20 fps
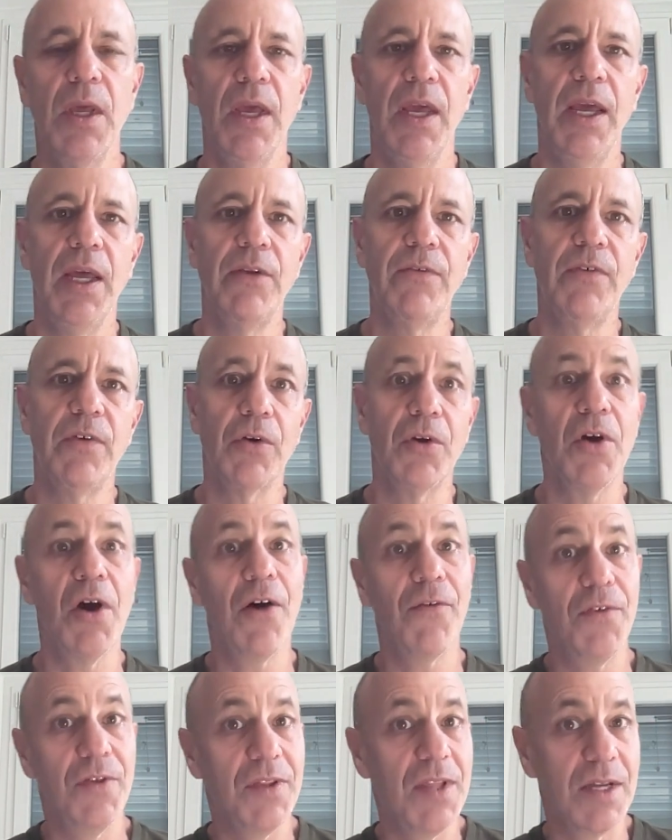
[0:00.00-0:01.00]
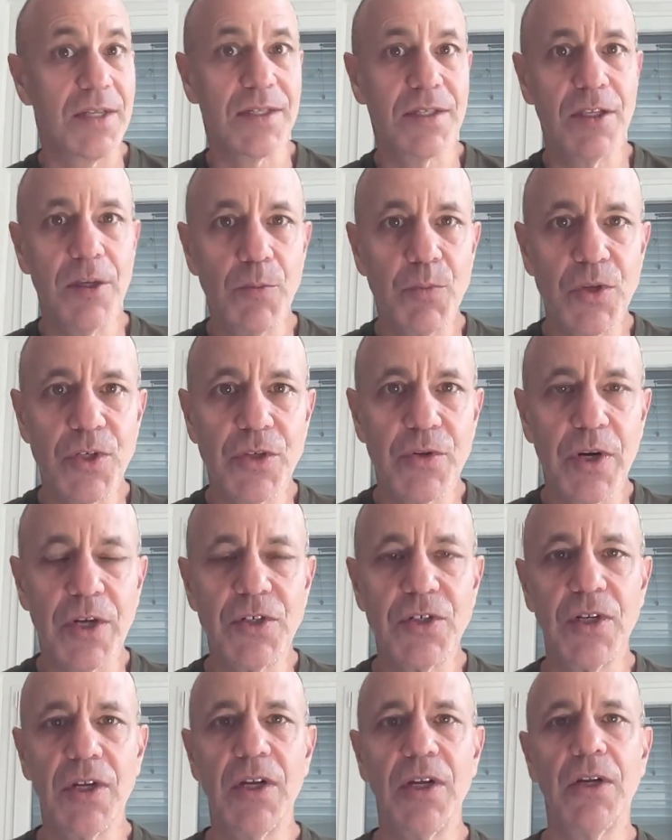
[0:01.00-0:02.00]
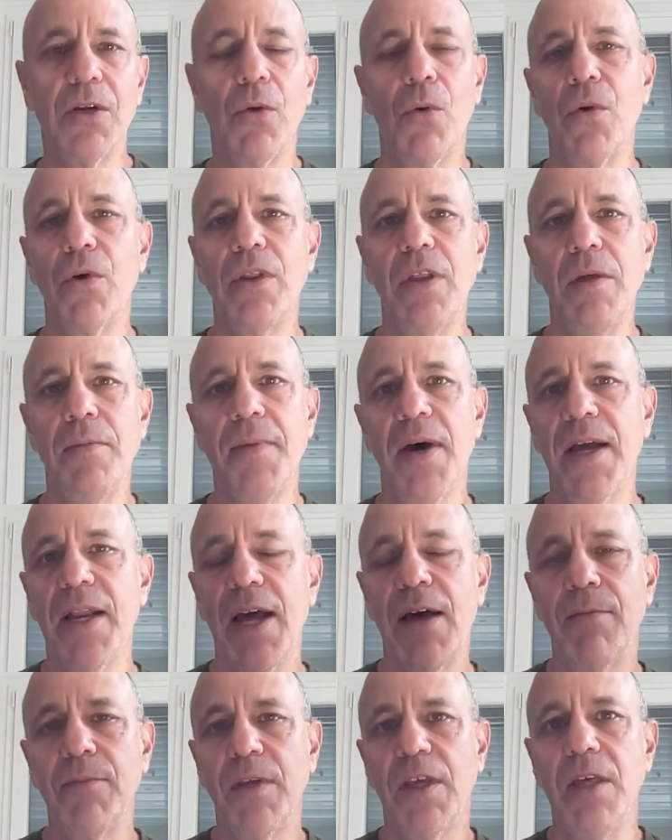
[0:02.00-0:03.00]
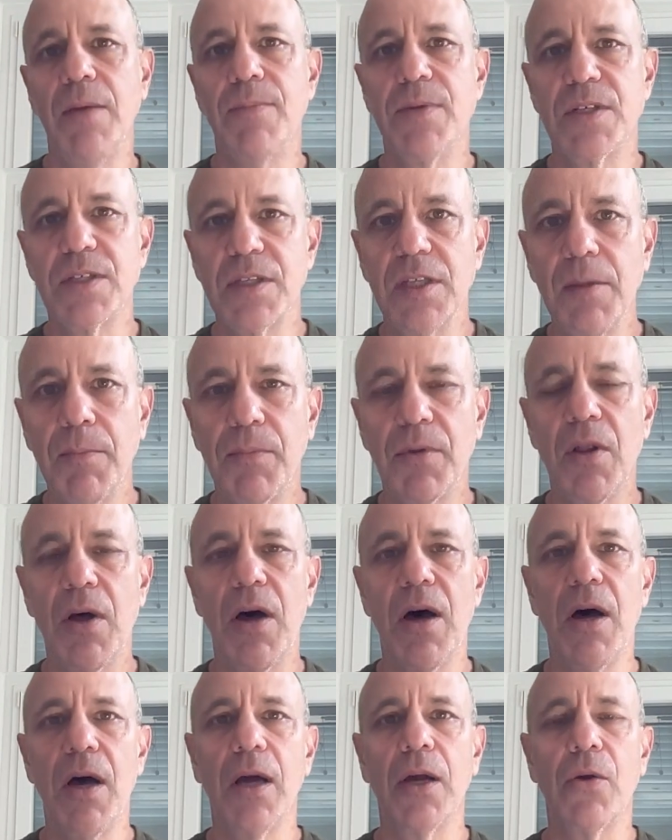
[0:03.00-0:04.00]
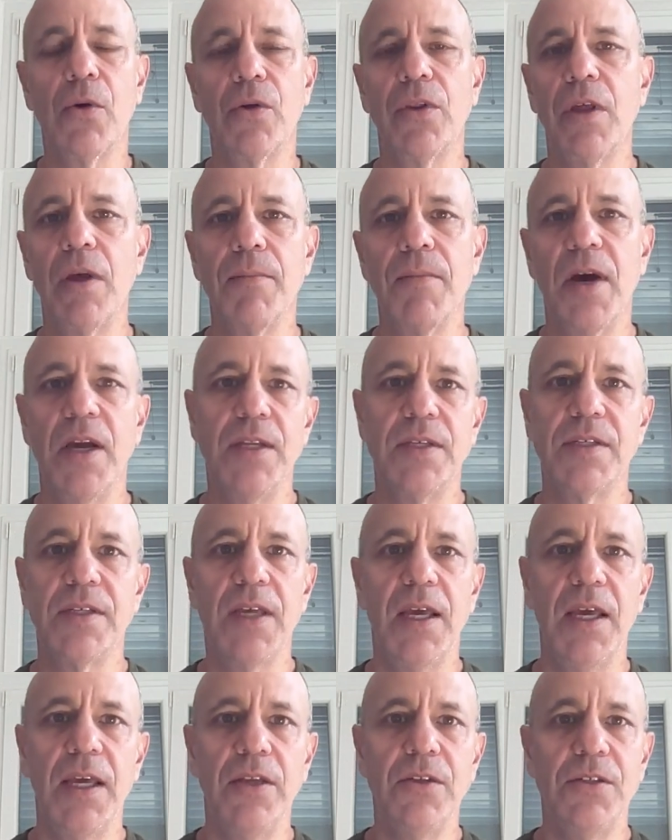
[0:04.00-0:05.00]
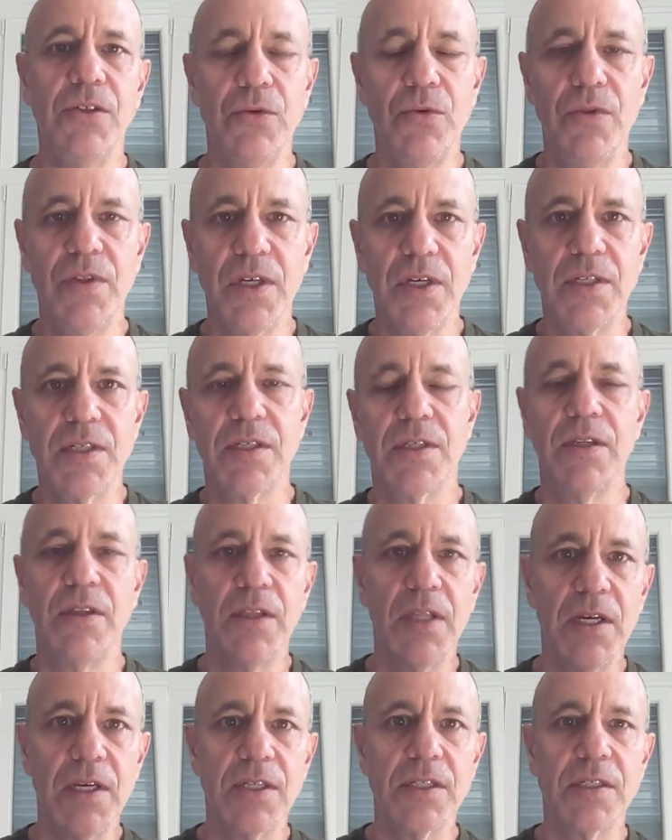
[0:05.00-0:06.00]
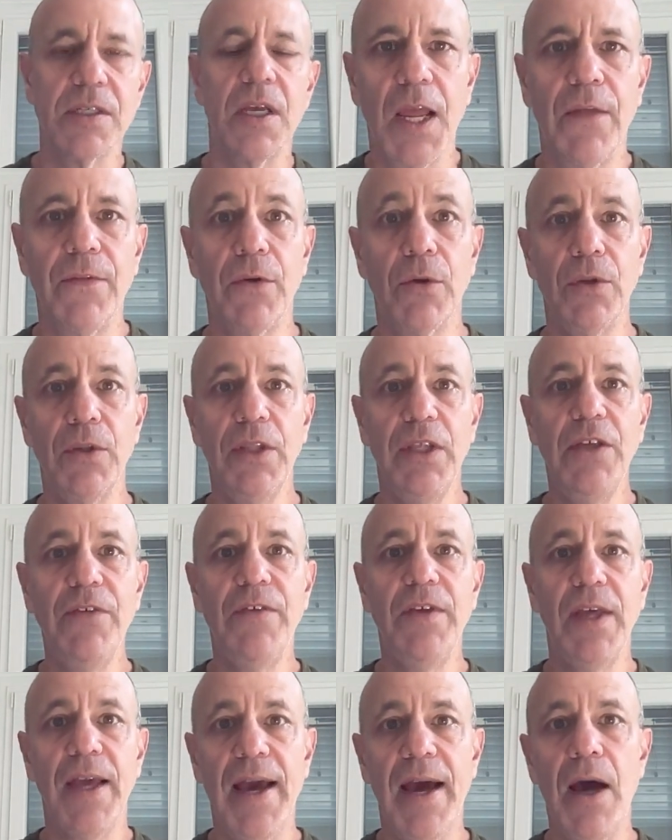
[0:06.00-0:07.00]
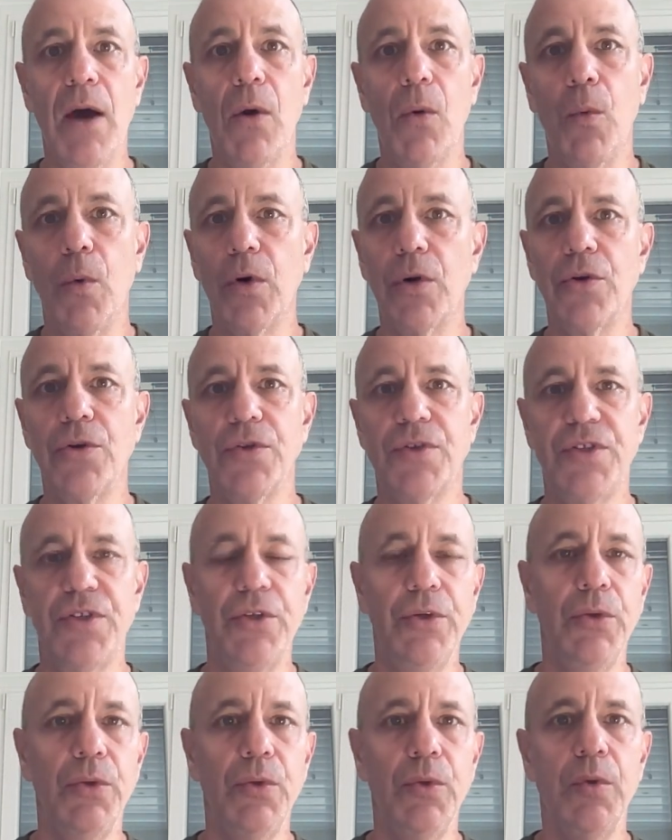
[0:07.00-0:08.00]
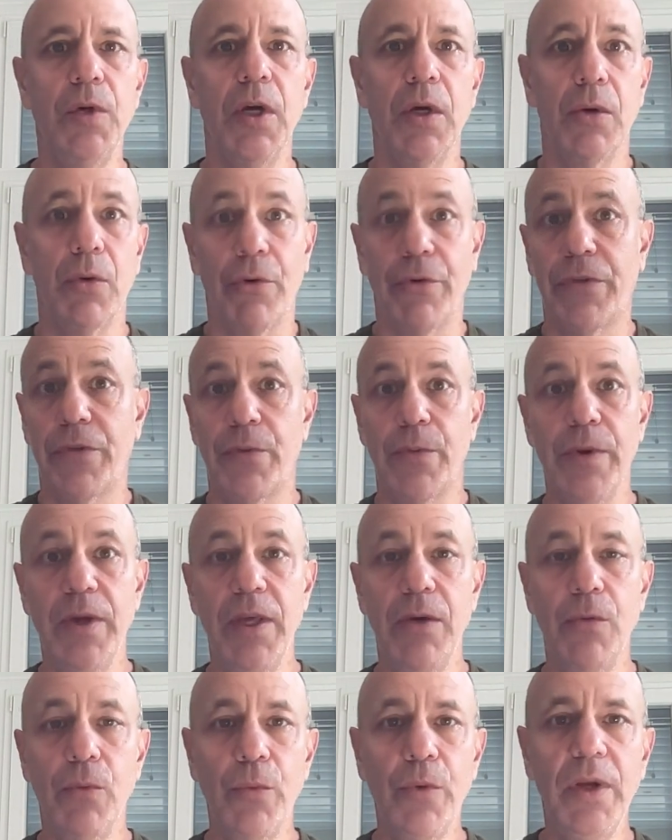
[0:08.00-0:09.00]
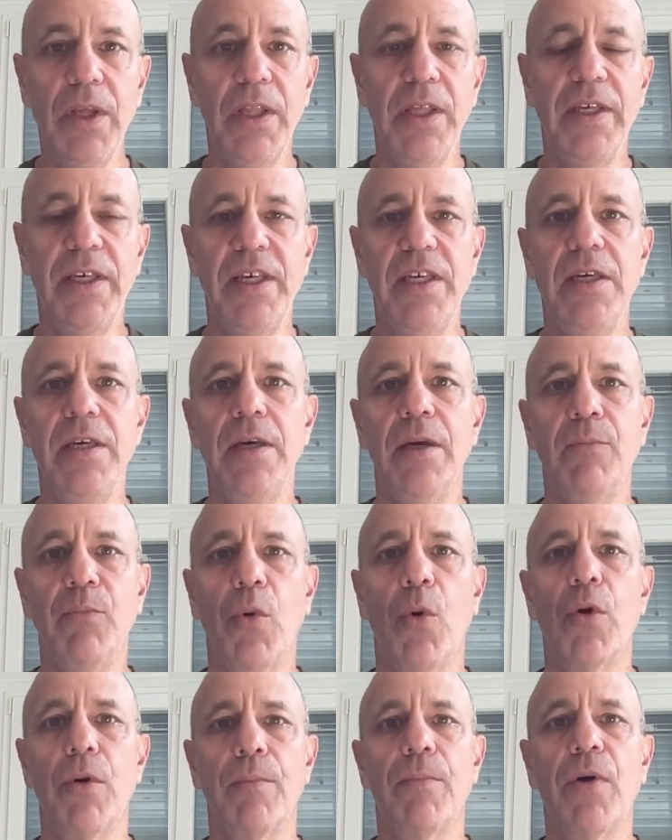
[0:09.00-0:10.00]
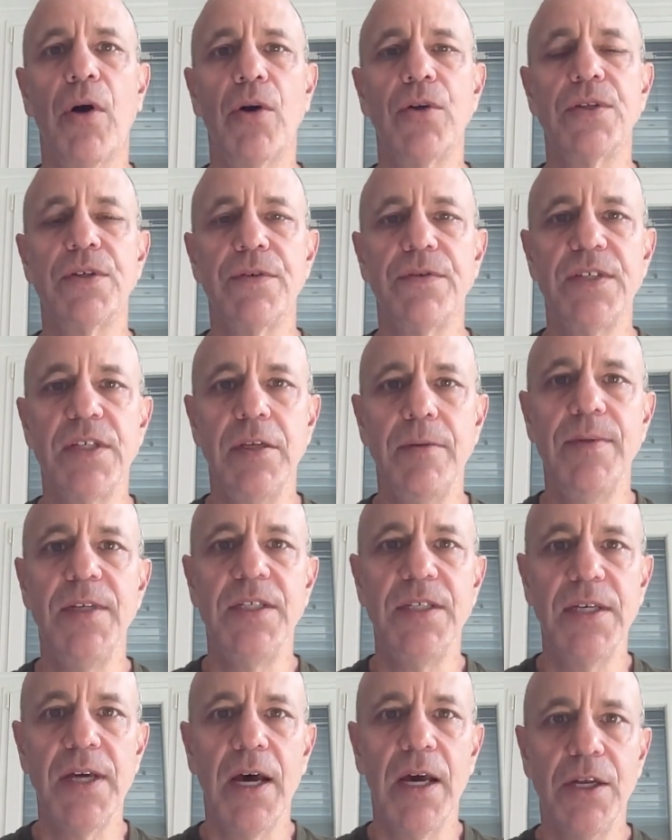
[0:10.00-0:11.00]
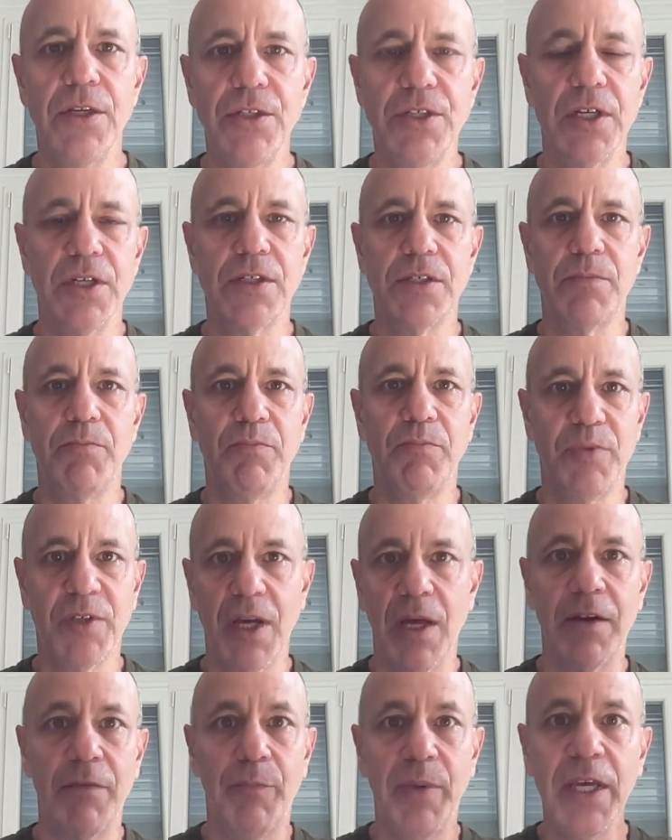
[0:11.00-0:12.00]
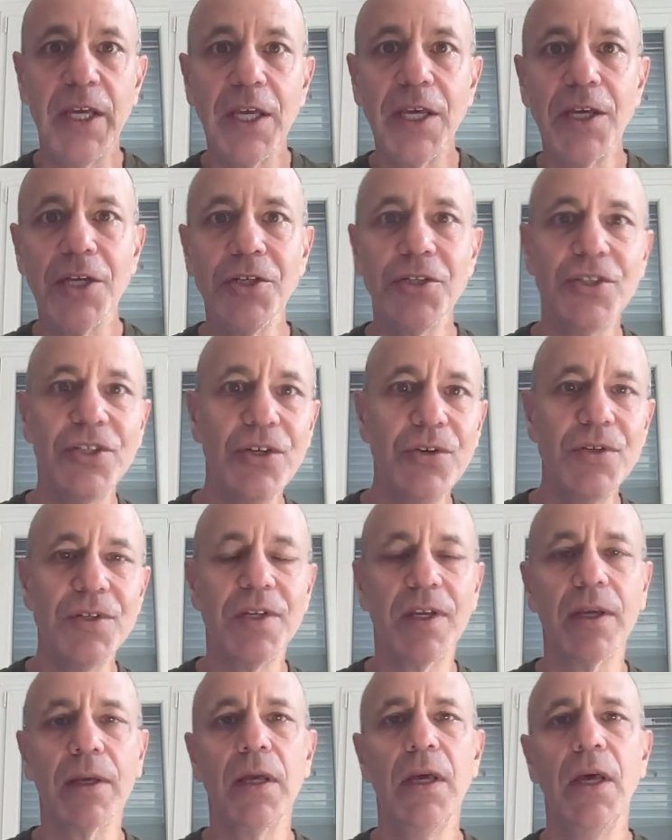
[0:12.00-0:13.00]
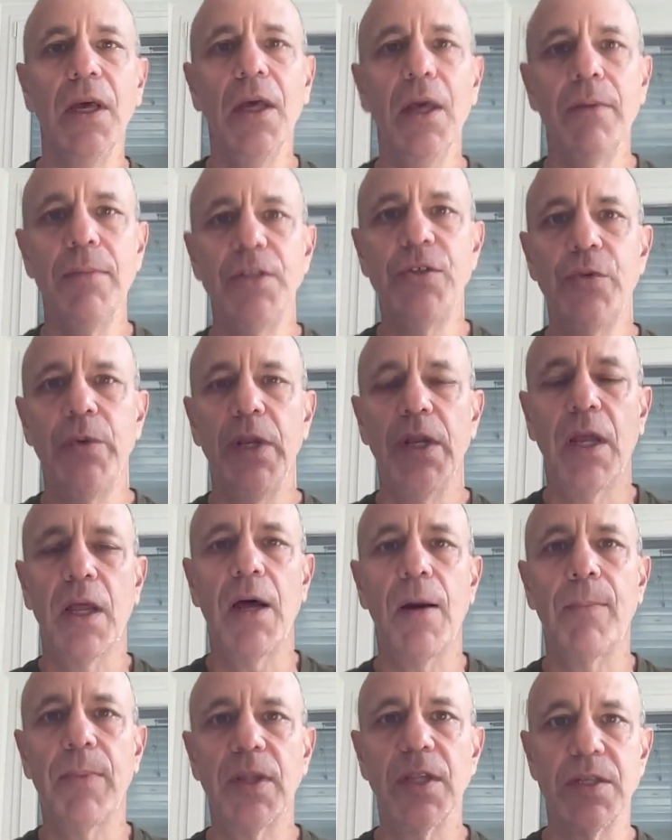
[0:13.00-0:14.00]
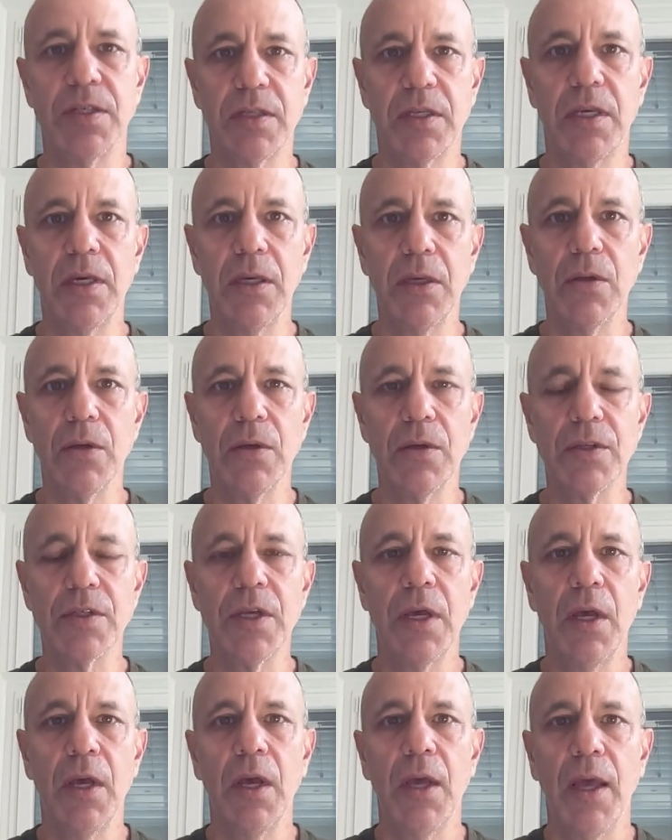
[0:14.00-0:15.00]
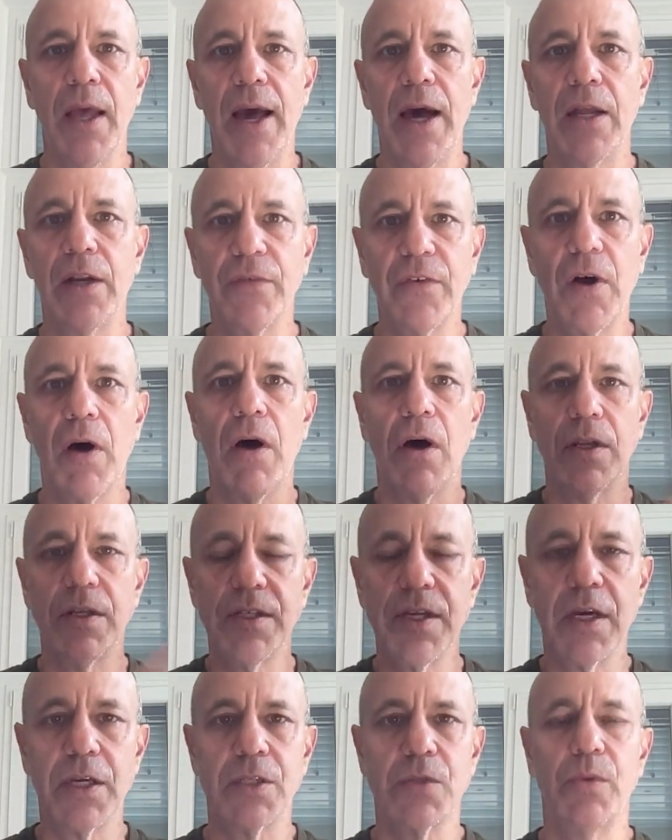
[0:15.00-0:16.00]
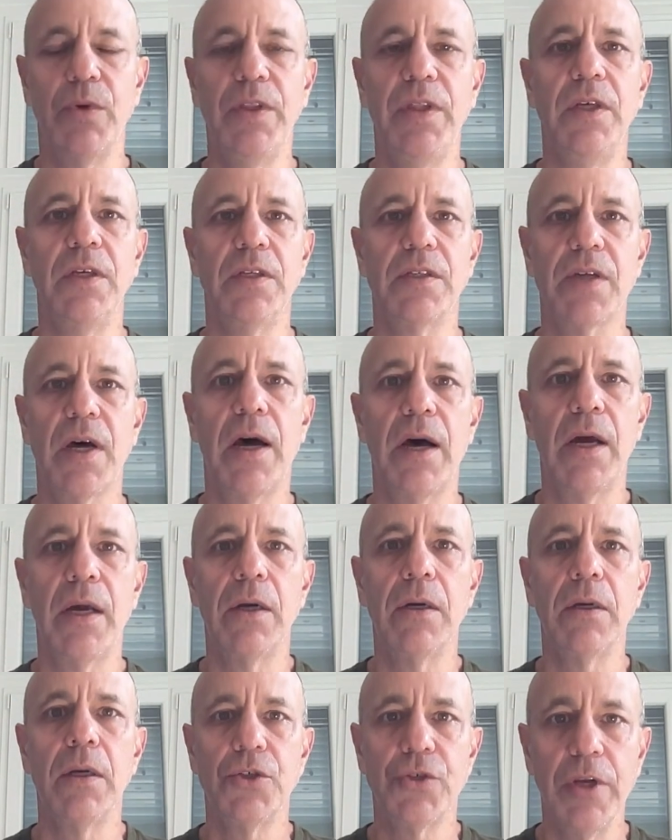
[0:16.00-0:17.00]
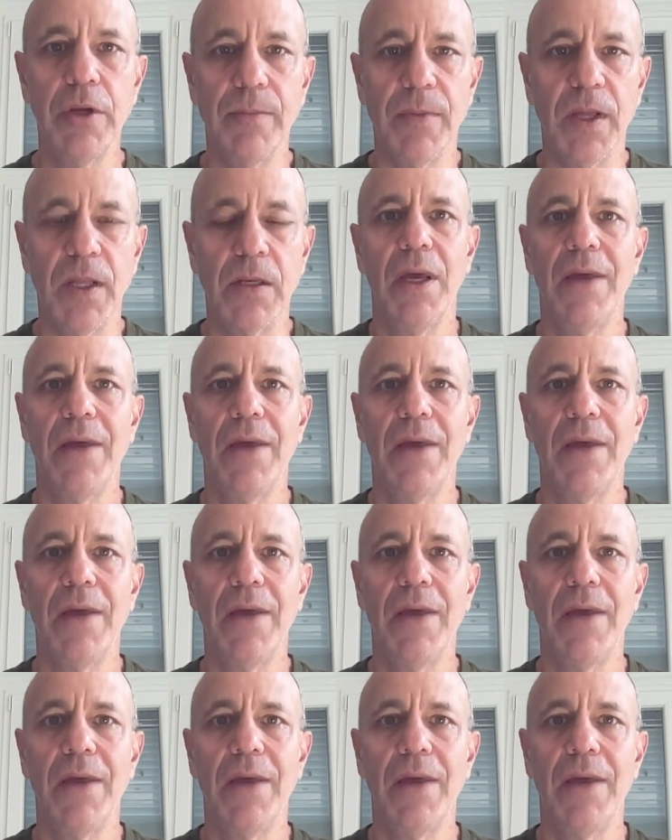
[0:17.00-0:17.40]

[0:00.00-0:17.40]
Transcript: And very often that's sleep restriction, or they might have them keep a sleep log, or they might say, do this and this, and they're leaving out one or two or three really key important parts of CBT-I and just kind of picking and choosing between a couple of skills out of context with the entire treatment.